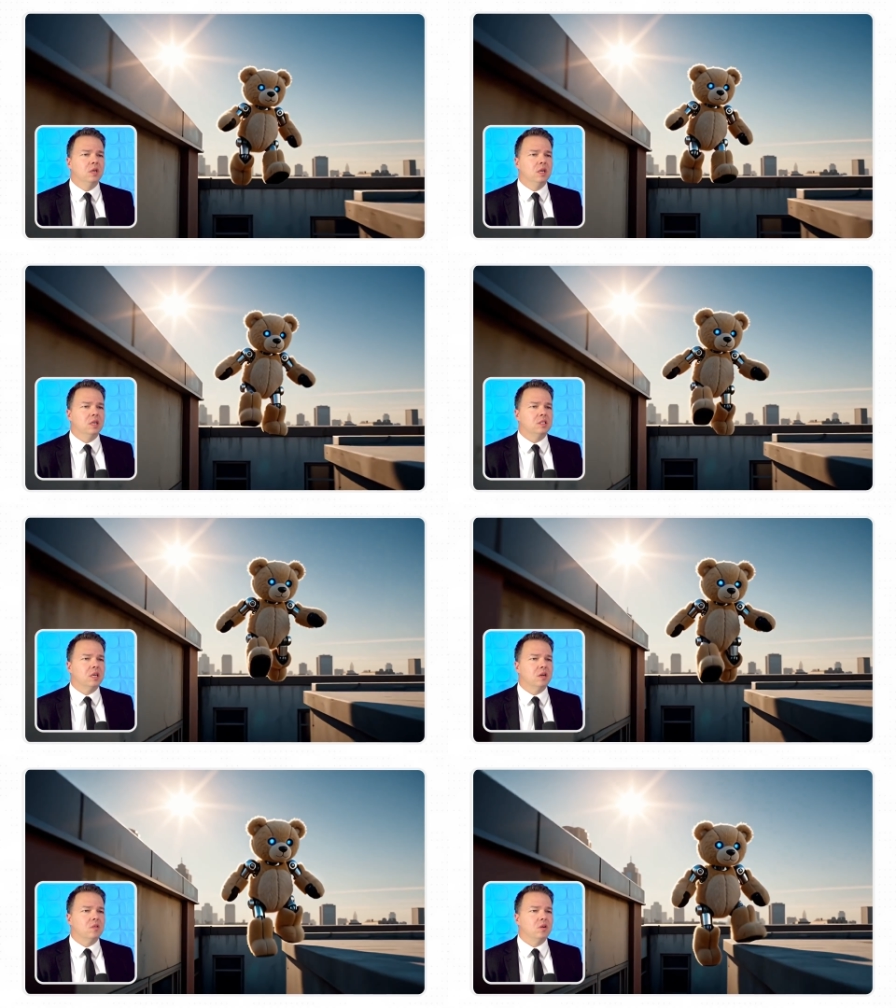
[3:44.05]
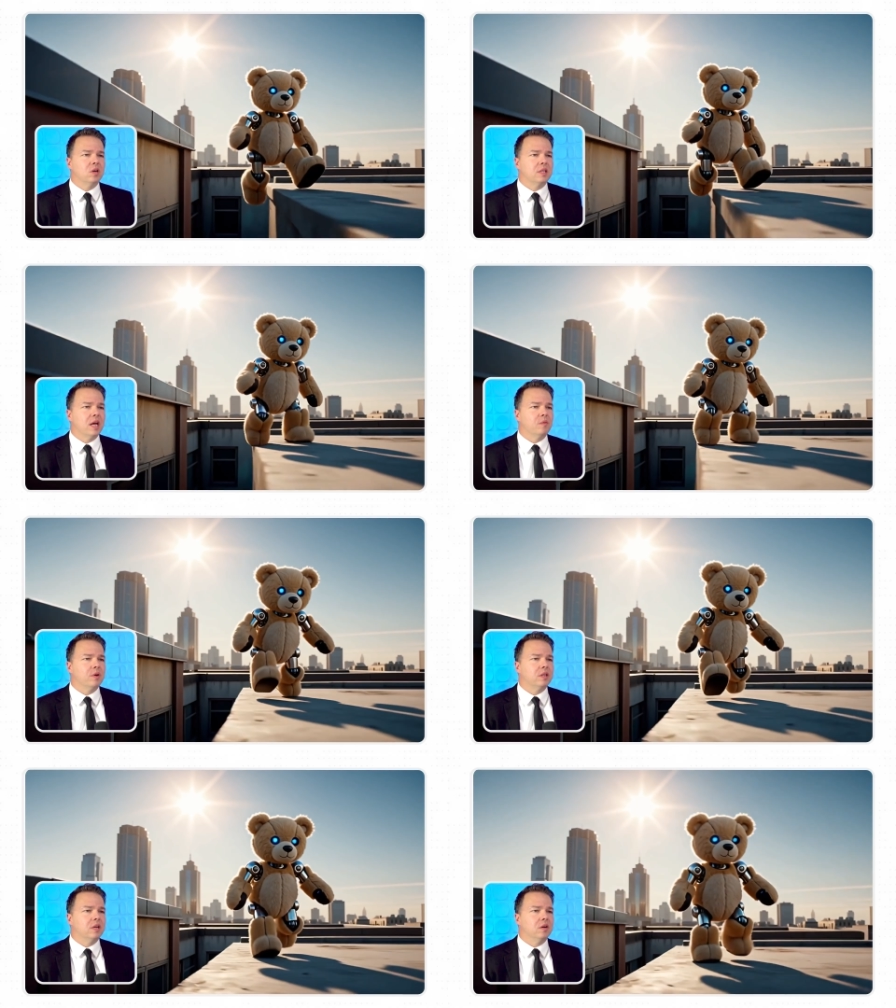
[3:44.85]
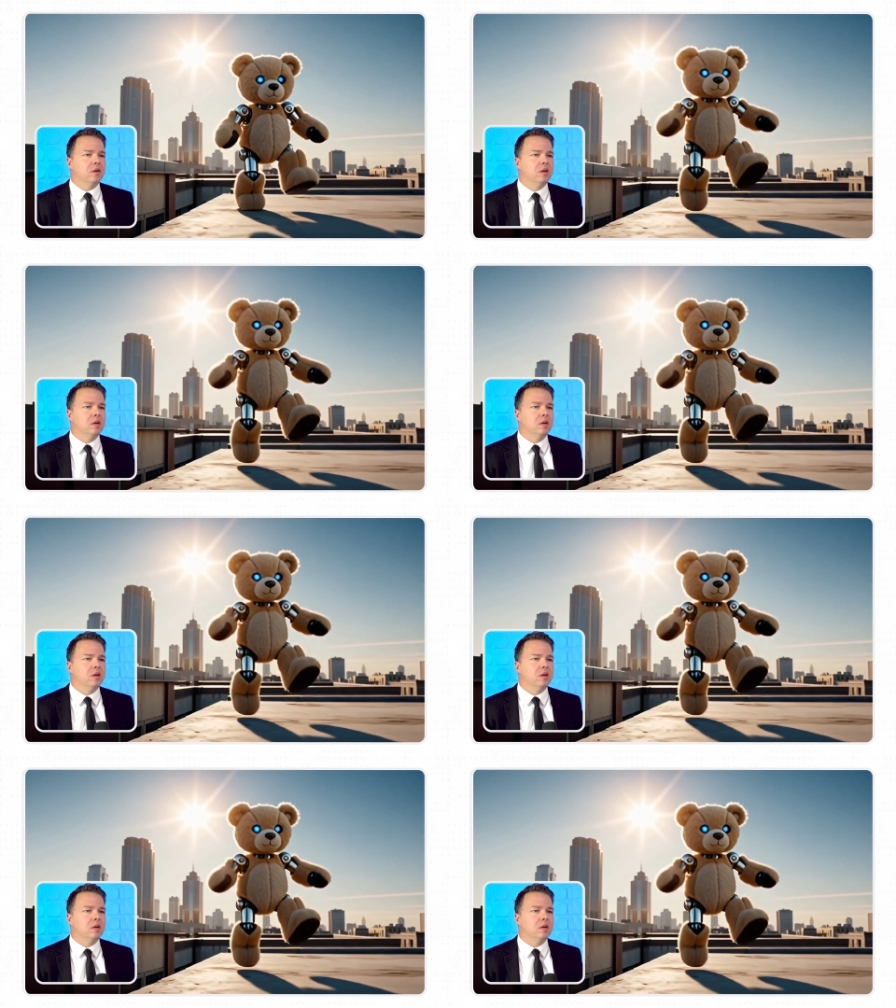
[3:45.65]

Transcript: Let's take another look at that right there.